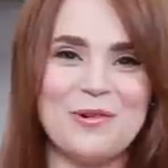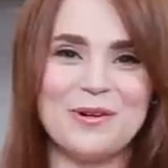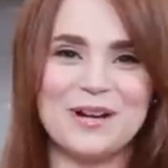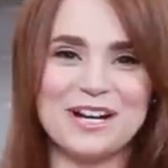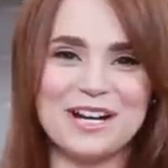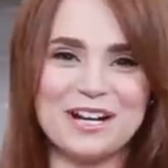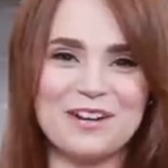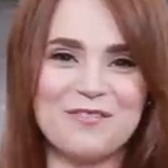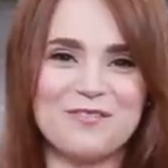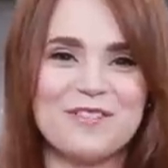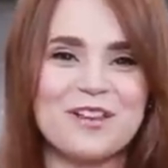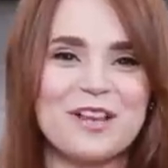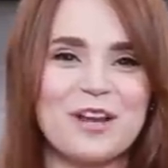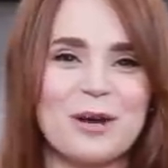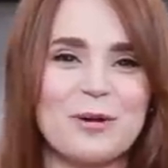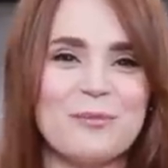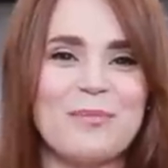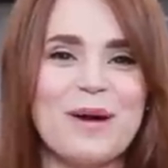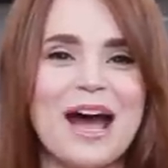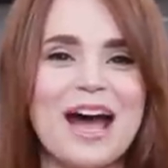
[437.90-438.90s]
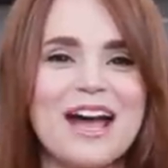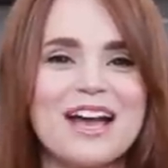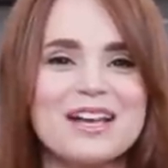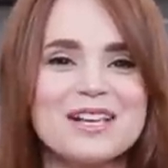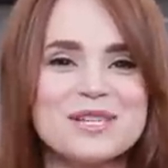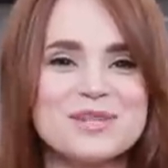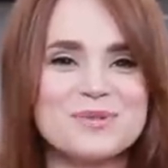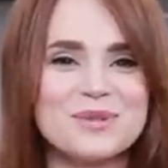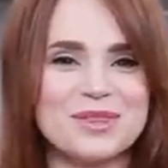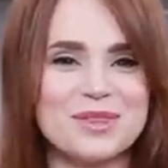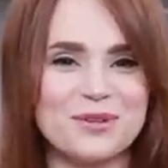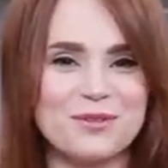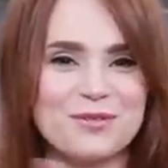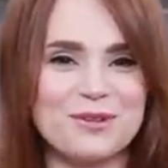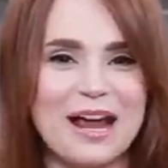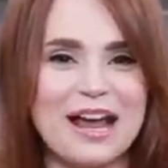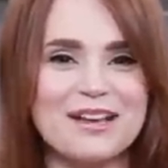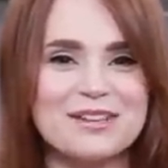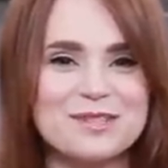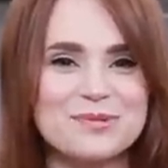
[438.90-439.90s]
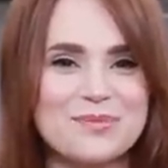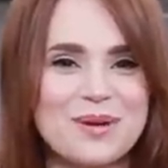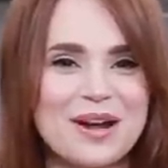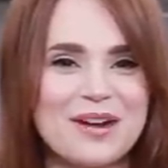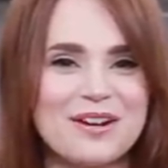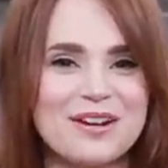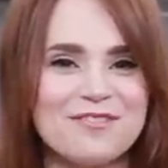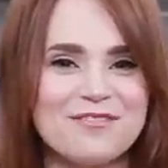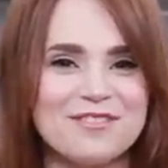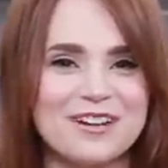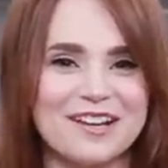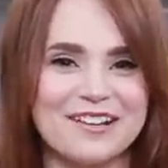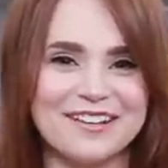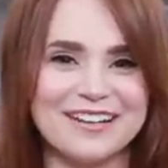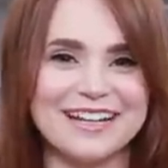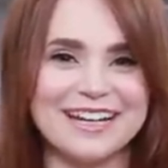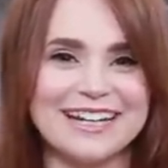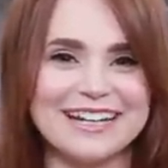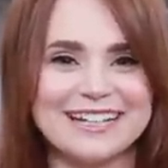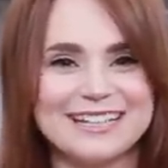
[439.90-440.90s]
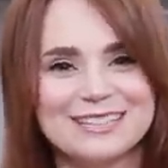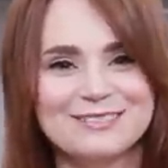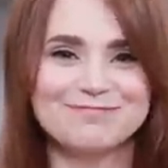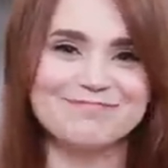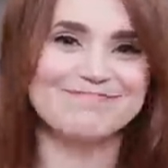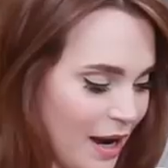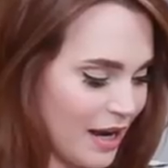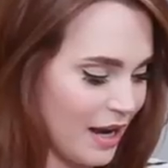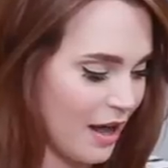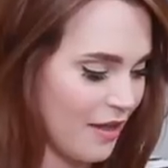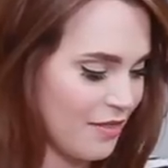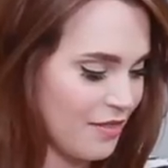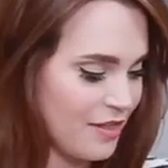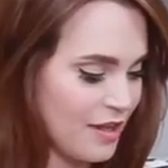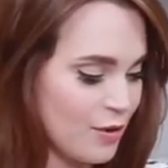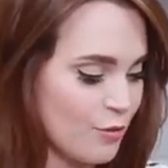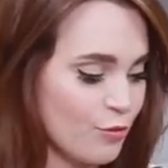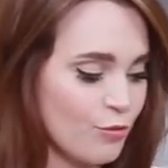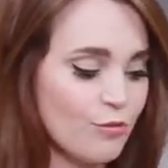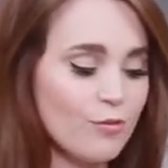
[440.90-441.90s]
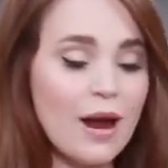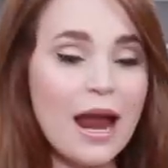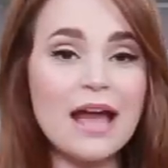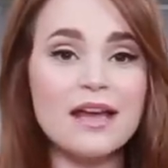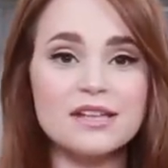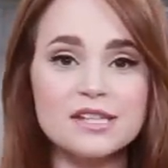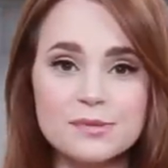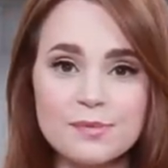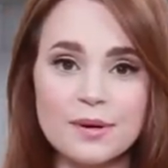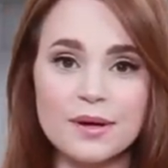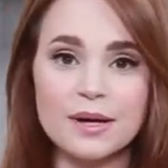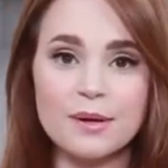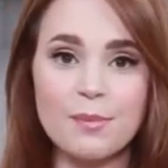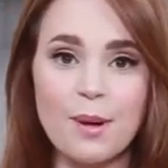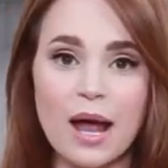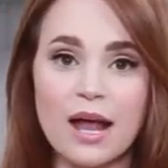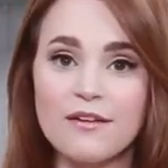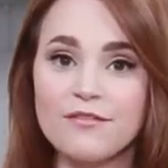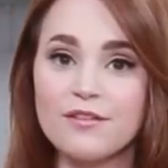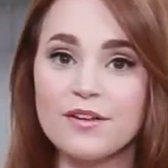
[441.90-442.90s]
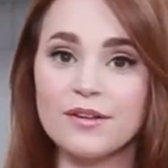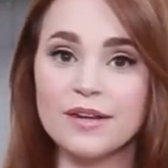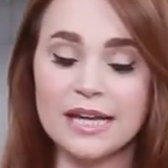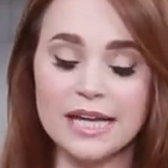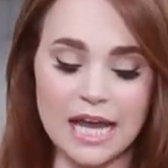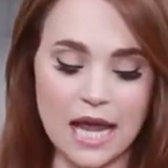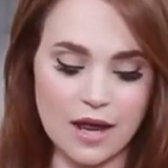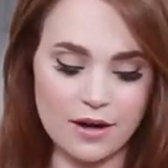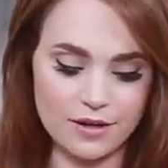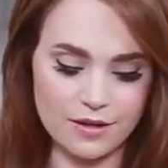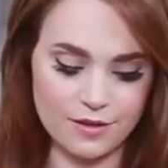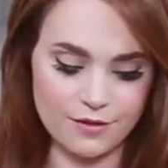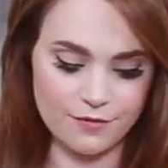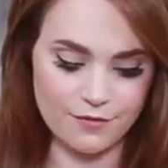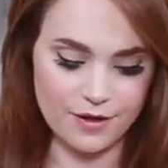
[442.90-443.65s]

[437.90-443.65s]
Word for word: we're gonna fill our pies with the raspberry filling. I got the raspberry pie filling out of the